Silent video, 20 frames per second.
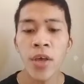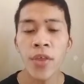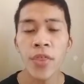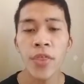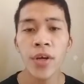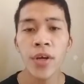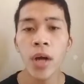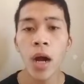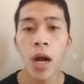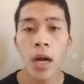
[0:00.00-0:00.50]

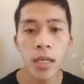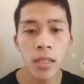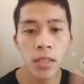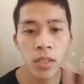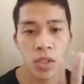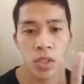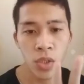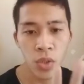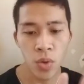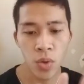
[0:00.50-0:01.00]
There are
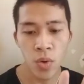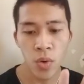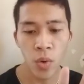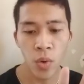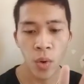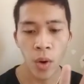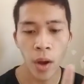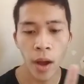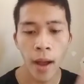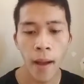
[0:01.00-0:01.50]

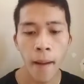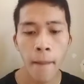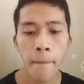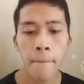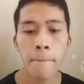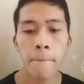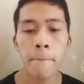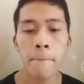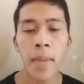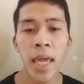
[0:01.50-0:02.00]
two
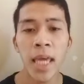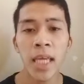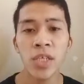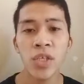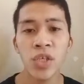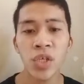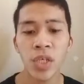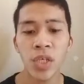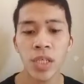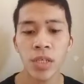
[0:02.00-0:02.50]

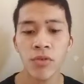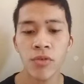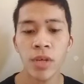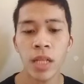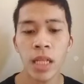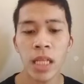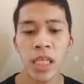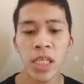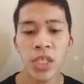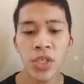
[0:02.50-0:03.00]
major
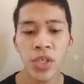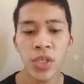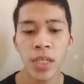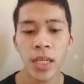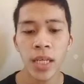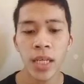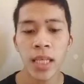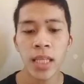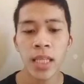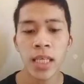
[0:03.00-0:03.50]

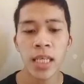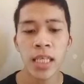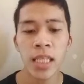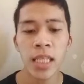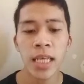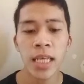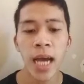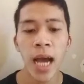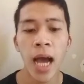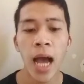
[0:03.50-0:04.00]
religions in
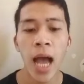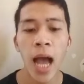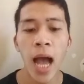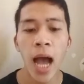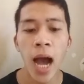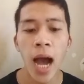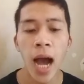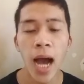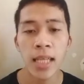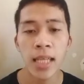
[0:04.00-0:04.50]
India
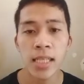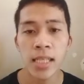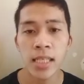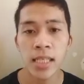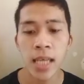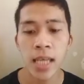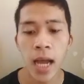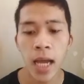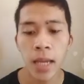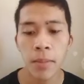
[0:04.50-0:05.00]
at the
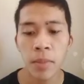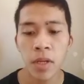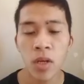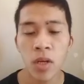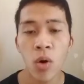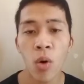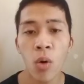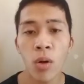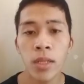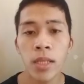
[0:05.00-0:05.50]
time
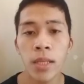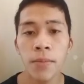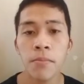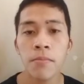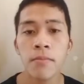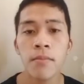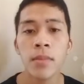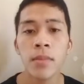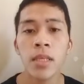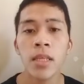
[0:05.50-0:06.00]
called
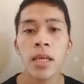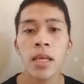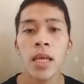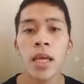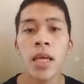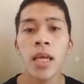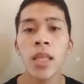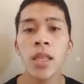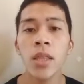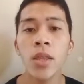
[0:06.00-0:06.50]

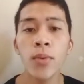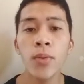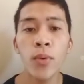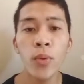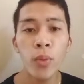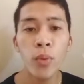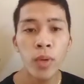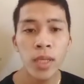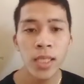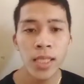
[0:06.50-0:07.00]

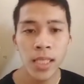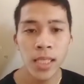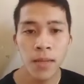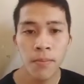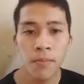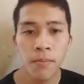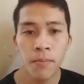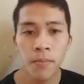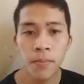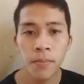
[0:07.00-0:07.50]

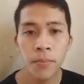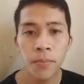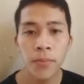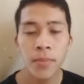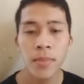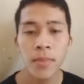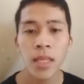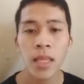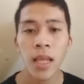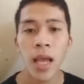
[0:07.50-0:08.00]
Hinduism
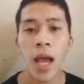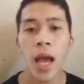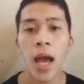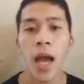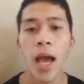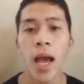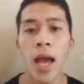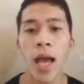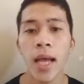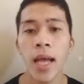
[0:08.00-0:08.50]

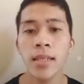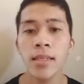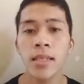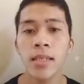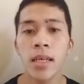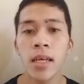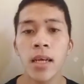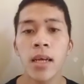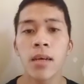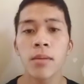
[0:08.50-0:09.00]
and
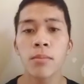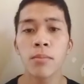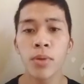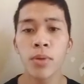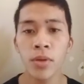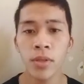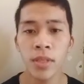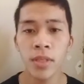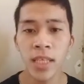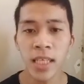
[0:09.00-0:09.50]

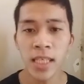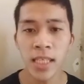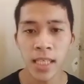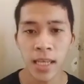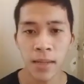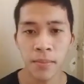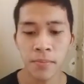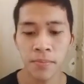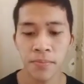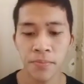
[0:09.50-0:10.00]

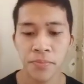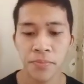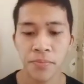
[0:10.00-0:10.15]
Buddhism.